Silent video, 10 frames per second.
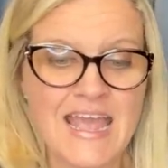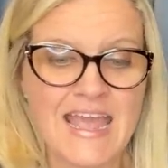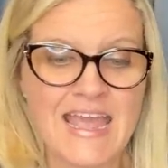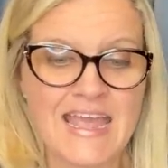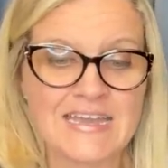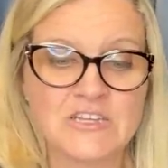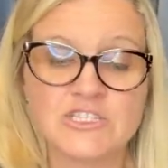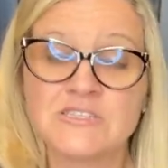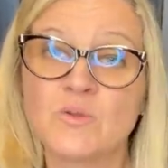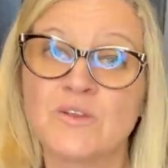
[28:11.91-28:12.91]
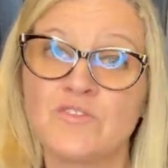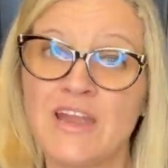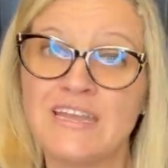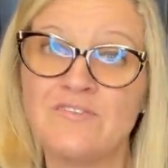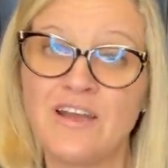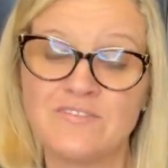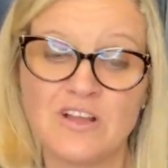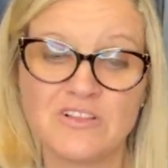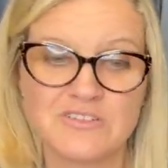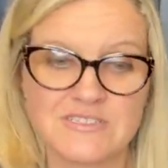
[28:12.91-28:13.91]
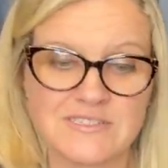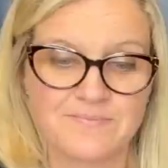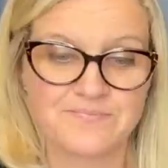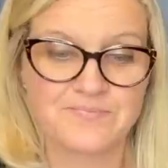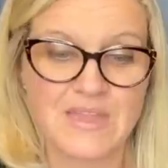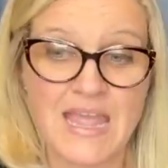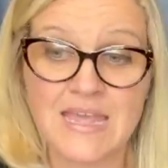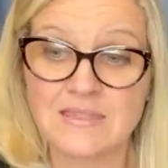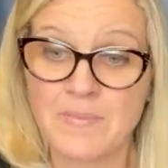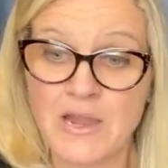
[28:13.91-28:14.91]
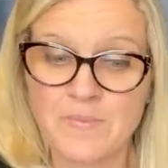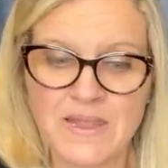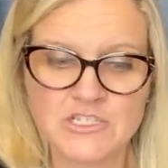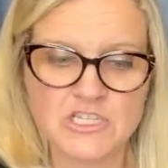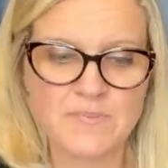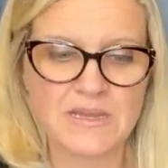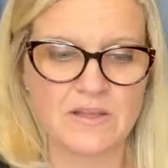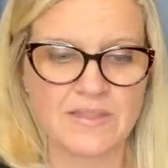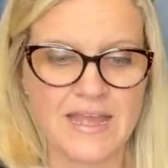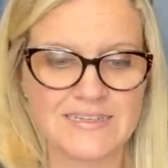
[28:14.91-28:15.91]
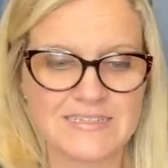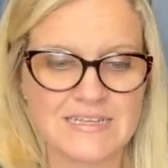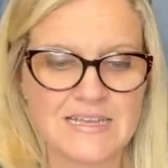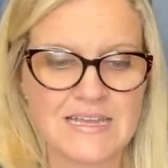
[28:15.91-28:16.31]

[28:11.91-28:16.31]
and she sold it for eighty-five dollars, and the buyer paid shipping on that.